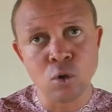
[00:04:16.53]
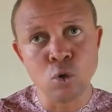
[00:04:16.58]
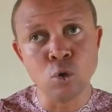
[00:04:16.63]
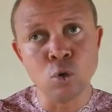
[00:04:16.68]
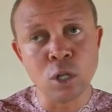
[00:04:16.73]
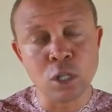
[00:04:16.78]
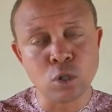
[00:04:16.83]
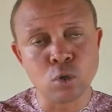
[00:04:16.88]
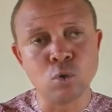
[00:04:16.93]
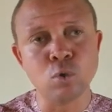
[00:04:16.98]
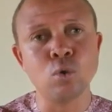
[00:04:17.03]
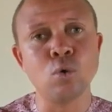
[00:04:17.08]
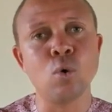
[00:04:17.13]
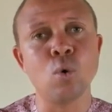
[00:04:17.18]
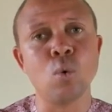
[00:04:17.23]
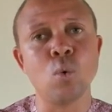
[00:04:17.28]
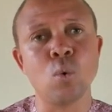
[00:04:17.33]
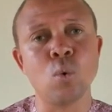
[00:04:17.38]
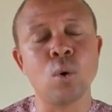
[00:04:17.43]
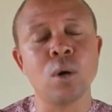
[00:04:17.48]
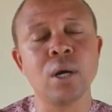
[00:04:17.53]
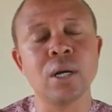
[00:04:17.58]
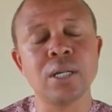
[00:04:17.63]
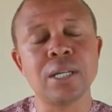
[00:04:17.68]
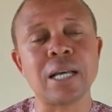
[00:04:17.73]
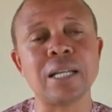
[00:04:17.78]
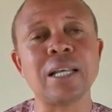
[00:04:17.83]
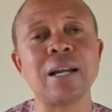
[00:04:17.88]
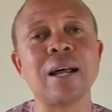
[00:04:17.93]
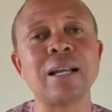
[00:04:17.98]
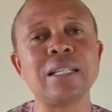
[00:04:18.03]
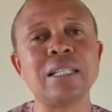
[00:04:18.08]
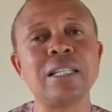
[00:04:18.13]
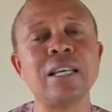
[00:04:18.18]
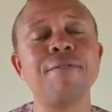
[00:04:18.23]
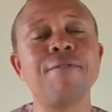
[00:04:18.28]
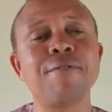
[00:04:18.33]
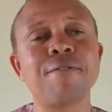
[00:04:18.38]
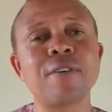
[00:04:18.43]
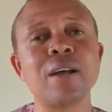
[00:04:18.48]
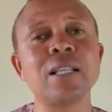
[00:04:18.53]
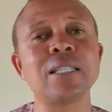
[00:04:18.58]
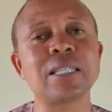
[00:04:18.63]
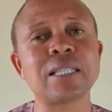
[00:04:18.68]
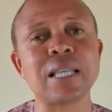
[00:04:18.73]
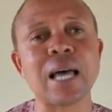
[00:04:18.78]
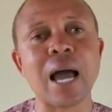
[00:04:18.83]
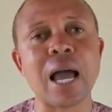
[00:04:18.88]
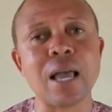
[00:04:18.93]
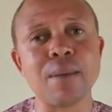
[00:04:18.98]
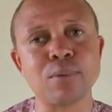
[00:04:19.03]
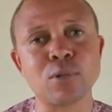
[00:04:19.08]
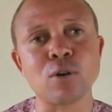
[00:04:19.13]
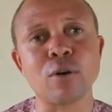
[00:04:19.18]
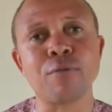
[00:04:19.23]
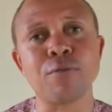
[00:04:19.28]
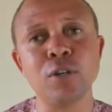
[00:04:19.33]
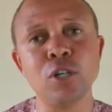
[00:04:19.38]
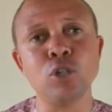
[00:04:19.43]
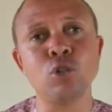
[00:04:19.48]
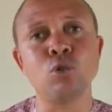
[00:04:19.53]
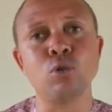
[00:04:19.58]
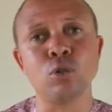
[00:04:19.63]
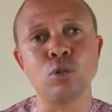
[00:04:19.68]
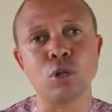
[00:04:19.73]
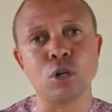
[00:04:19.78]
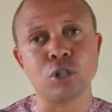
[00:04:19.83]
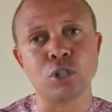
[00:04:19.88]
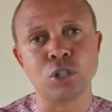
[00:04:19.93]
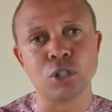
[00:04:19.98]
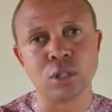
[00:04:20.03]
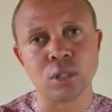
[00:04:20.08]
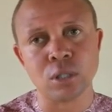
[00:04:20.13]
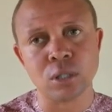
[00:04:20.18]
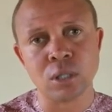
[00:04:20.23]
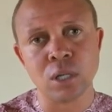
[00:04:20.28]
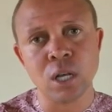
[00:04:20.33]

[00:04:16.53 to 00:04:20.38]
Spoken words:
you need to know that there are different types of introduction